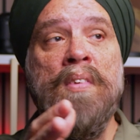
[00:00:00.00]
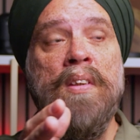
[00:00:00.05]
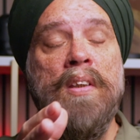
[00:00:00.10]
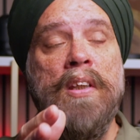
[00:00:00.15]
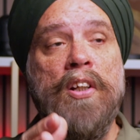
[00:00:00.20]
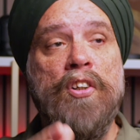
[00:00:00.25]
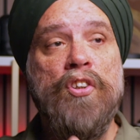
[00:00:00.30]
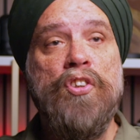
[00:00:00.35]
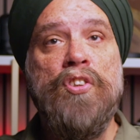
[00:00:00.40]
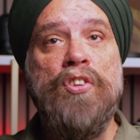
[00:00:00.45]

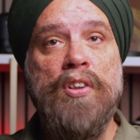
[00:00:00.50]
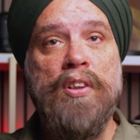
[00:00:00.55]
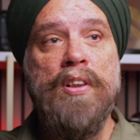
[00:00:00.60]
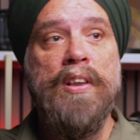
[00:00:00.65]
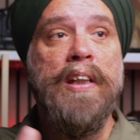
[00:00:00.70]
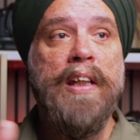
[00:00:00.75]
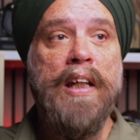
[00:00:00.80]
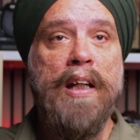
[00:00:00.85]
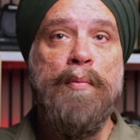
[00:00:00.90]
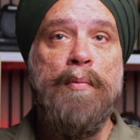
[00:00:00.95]
There are certain
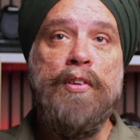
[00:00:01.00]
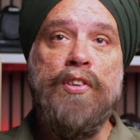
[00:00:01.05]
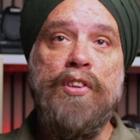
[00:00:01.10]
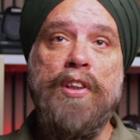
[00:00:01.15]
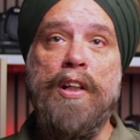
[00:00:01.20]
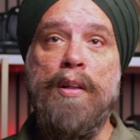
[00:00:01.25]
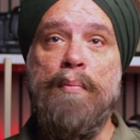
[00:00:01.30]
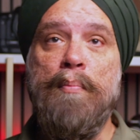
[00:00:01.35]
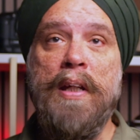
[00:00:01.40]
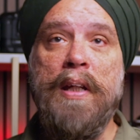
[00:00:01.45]
cameras
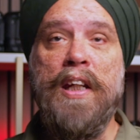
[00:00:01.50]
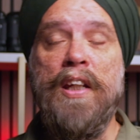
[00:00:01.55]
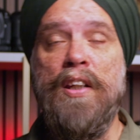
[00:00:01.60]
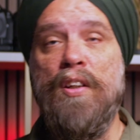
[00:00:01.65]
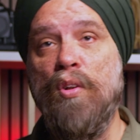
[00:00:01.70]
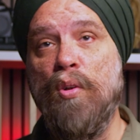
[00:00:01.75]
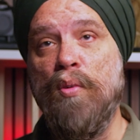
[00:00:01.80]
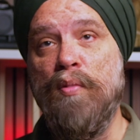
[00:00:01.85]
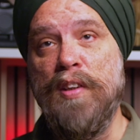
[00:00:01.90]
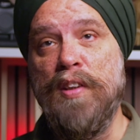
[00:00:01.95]
that are made
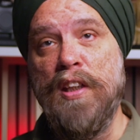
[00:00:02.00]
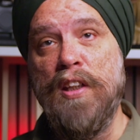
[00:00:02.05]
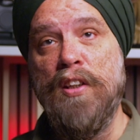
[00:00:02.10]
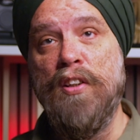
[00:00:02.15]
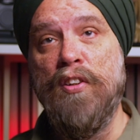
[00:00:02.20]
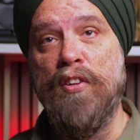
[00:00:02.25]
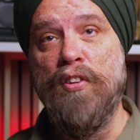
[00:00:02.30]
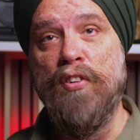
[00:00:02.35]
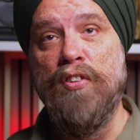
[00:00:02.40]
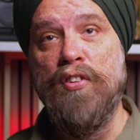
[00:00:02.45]
over the
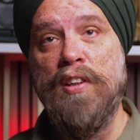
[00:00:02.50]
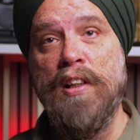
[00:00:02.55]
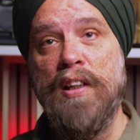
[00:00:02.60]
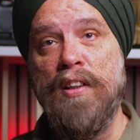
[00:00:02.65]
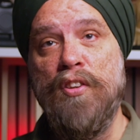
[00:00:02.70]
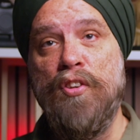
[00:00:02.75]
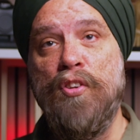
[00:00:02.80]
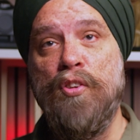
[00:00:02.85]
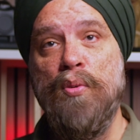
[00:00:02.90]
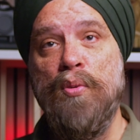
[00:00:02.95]
years
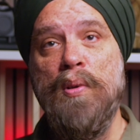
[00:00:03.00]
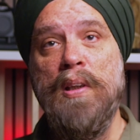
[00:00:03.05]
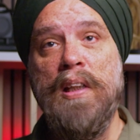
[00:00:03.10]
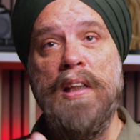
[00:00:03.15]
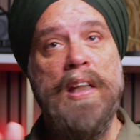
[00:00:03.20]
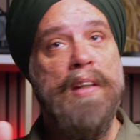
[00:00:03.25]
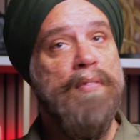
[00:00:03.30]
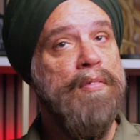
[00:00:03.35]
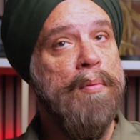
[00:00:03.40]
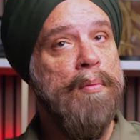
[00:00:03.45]
that truly
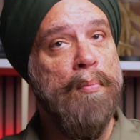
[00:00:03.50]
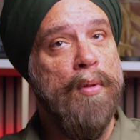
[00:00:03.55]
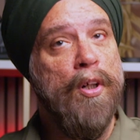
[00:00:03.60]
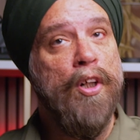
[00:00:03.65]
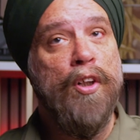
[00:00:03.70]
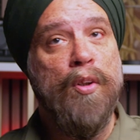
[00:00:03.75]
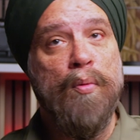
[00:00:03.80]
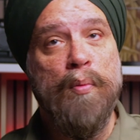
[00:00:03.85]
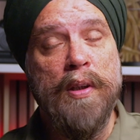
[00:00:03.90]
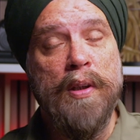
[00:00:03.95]
leave a
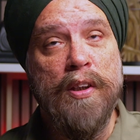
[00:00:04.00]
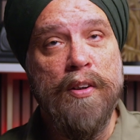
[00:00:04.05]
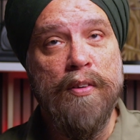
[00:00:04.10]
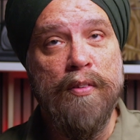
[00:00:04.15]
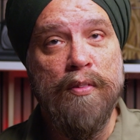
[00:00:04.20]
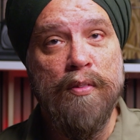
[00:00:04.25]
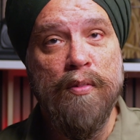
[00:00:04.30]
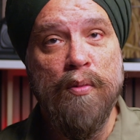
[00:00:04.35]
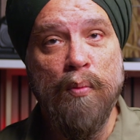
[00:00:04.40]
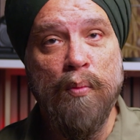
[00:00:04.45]
mark with
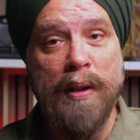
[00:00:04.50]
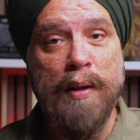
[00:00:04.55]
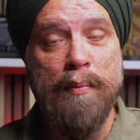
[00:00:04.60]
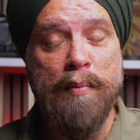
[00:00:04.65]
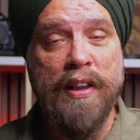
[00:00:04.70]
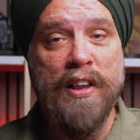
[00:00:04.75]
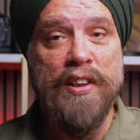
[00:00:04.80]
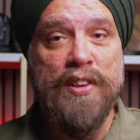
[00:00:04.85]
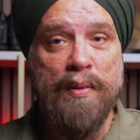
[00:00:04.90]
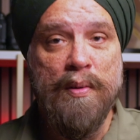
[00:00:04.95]
you. Why?
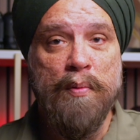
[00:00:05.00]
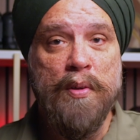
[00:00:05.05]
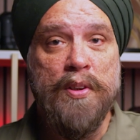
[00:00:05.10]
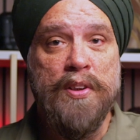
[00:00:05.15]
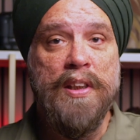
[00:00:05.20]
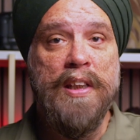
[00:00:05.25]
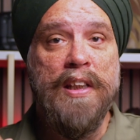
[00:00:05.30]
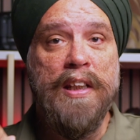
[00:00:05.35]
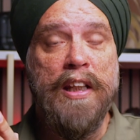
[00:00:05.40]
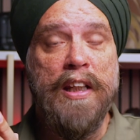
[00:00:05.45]
Because it was
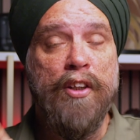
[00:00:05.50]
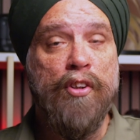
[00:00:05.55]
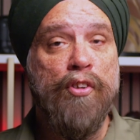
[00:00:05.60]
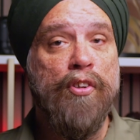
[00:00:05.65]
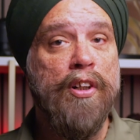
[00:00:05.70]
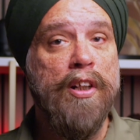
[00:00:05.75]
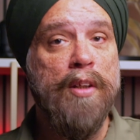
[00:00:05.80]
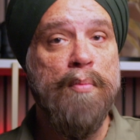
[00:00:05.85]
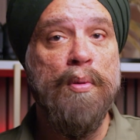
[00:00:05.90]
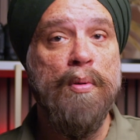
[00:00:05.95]
an
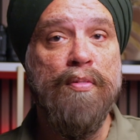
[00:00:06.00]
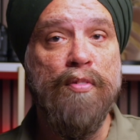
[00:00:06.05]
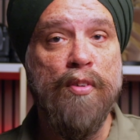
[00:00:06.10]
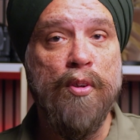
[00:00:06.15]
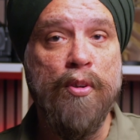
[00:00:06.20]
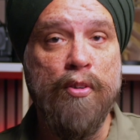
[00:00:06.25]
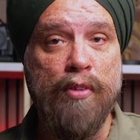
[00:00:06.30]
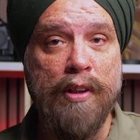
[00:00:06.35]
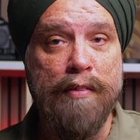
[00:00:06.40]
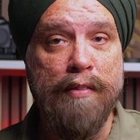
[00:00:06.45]
incredible
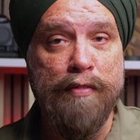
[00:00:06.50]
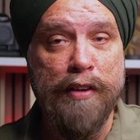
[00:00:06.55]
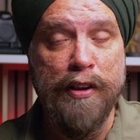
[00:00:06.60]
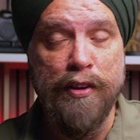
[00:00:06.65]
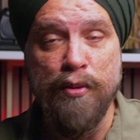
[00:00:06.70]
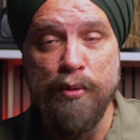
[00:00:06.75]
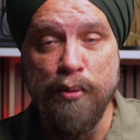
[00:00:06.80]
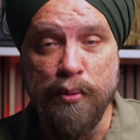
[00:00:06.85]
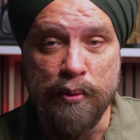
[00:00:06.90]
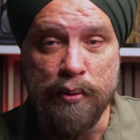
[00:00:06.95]
photographic
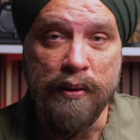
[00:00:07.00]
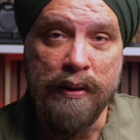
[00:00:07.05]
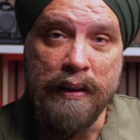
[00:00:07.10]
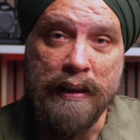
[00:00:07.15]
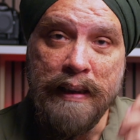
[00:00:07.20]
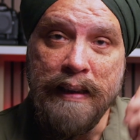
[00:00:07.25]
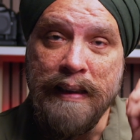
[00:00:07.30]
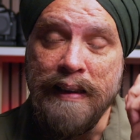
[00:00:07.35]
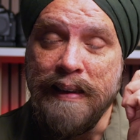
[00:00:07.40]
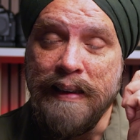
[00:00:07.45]
tool,
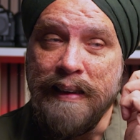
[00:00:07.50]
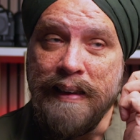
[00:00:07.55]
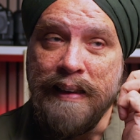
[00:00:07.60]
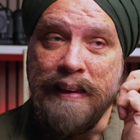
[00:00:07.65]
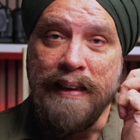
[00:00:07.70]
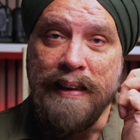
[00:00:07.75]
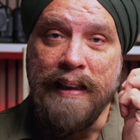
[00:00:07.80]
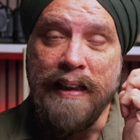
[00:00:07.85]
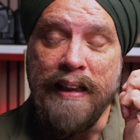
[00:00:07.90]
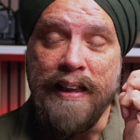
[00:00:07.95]

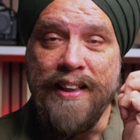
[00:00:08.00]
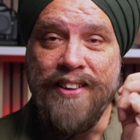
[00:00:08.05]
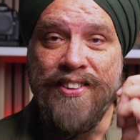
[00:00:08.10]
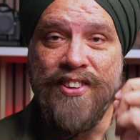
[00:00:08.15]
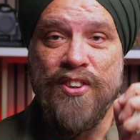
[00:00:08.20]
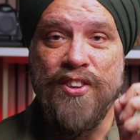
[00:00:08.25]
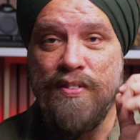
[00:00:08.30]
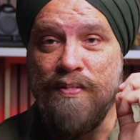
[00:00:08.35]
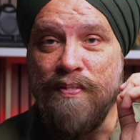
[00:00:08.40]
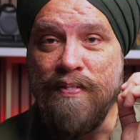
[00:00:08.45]
and it
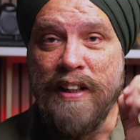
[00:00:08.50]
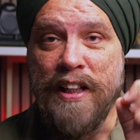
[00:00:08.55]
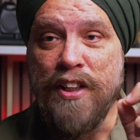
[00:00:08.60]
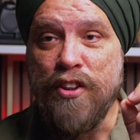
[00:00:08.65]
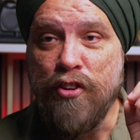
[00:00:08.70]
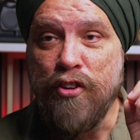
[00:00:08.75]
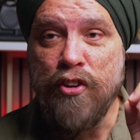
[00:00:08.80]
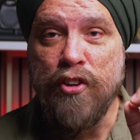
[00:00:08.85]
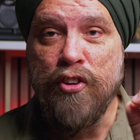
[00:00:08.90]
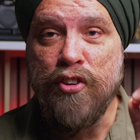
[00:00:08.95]
just
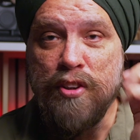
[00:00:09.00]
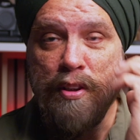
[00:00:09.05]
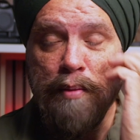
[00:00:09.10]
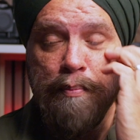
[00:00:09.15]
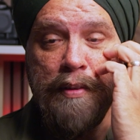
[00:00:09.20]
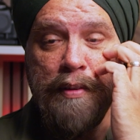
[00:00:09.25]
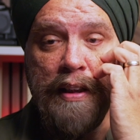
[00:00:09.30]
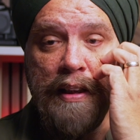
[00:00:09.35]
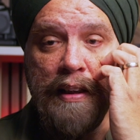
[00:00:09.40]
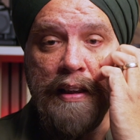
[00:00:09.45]
rendered
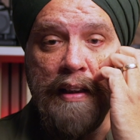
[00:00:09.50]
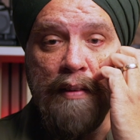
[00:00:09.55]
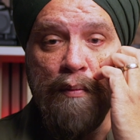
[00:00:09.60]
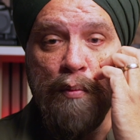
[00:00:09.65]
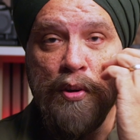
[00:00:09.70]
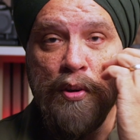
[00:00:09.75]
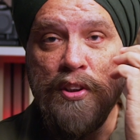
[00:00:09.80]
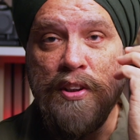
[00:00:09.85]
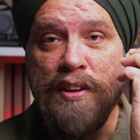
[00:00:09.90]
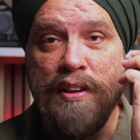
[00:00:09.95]
something that
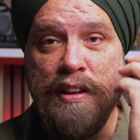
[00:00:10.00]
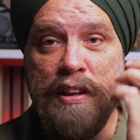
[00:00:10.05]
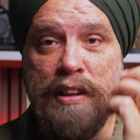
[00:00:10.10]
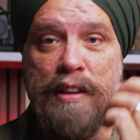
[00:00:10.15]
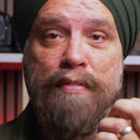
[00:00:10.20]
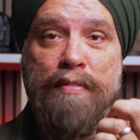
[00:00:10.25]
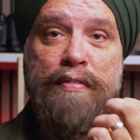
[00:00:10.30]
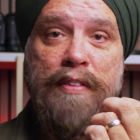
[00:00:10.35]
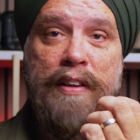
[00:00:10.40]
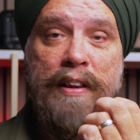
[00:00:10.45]
was
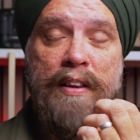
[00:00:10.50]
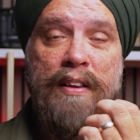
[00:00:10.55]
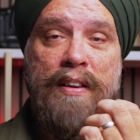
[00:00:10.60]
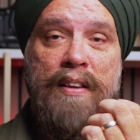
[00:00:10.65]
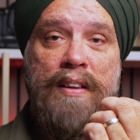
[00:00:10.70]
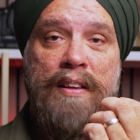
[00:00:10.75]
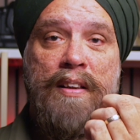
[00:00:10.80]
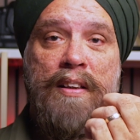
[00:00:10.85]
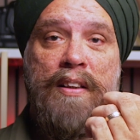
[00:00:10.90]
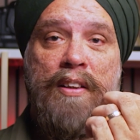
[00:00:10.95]
different.
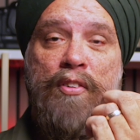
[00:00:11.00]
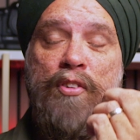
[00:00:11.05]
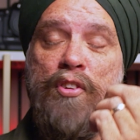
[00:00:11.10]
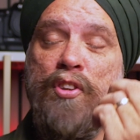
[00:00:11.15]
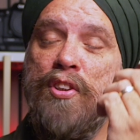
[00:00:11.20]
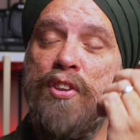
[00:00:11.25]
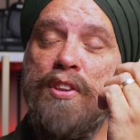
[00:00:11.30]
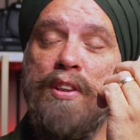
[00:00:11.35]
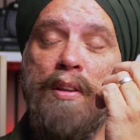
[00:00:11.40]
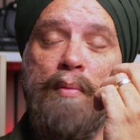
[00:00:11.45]
There was
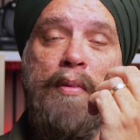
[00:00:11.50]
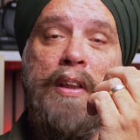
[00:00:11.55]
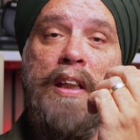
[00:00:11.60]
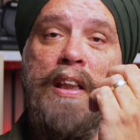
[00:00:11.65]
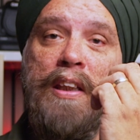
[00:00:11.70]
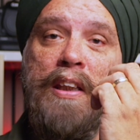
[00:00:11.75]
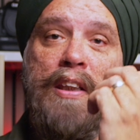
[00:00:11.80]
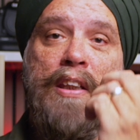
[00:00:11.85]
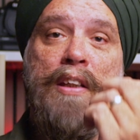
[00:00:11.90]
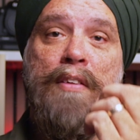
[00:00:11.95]
just
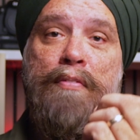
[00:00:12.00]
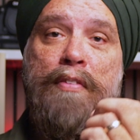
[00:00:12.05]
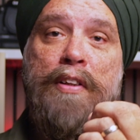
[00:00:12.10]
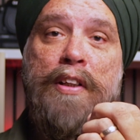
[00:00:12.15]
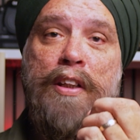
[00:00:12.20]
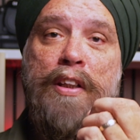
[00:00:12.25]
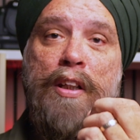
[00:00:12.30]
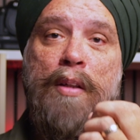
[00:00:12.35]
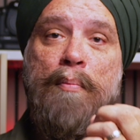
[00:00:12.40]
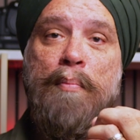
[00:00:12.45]
something
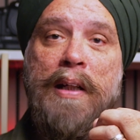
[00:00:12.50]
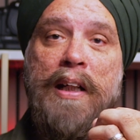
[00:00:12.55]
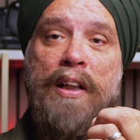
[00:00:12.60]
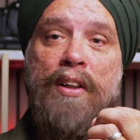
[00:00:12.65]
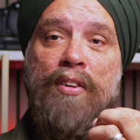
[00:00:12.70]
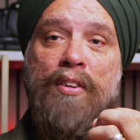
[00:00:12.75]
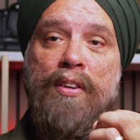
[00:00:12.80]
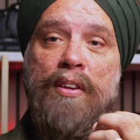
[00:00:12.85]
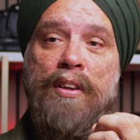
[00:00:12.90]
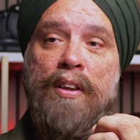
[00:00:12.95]
different
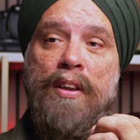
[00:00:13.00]
about